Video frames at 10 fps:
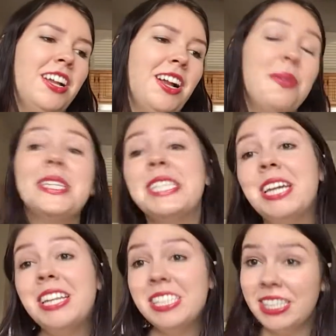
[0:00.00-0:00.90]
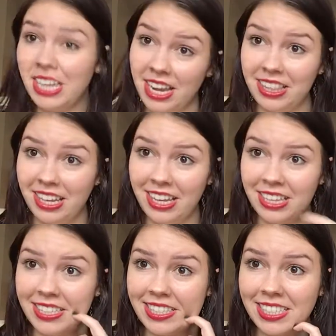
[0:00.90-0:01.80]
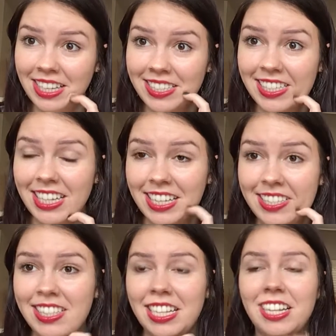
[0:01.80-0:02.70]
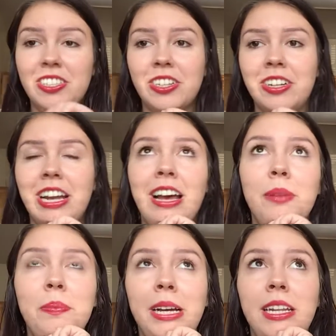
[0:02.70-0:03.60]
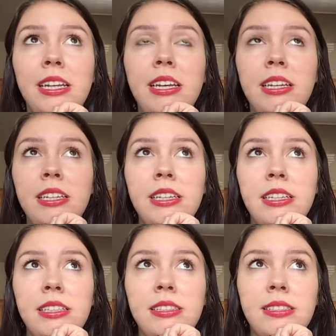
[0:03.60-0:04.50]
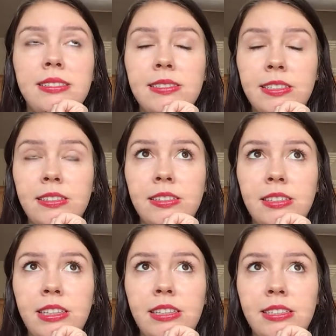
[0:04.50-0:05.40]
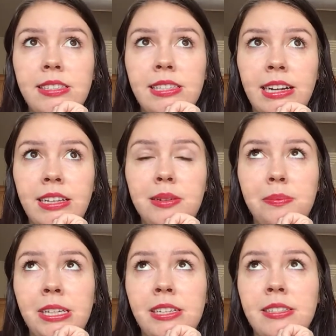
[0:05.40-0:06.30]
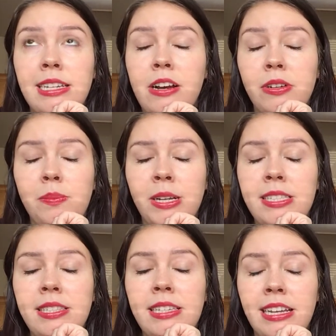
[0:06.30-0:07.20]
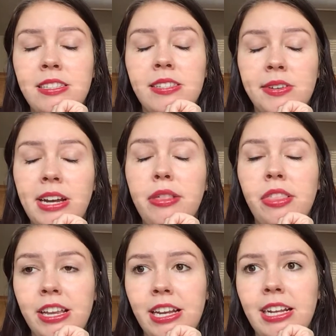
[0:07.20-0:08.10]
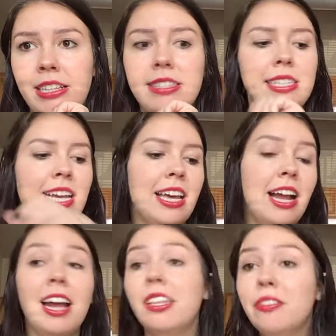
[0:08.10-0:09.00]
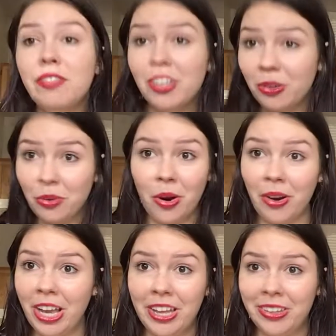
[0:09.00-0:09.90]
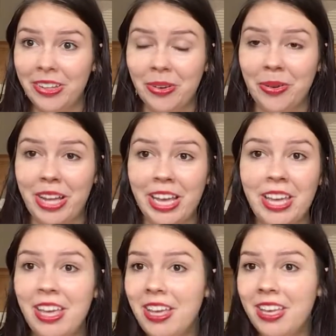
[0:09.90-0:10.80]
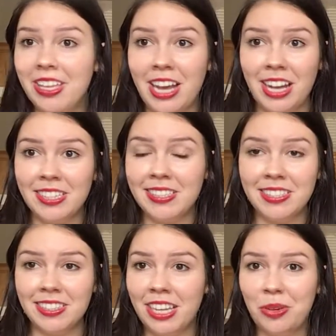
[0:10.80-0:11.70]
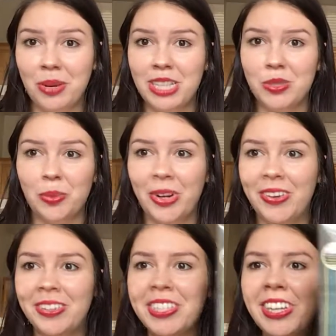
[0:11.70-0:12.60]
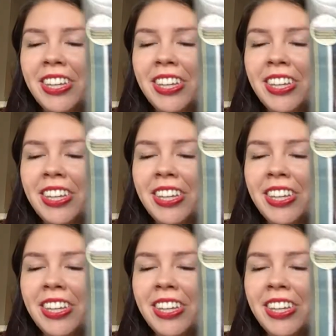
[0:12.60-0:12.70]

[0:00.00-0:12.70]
I wasn't gonna say this because it is the internet, but this is literally the second biggest town in my state, so I think I can say it. I live in Aurora, Illinois. Yes, like Wayne's World.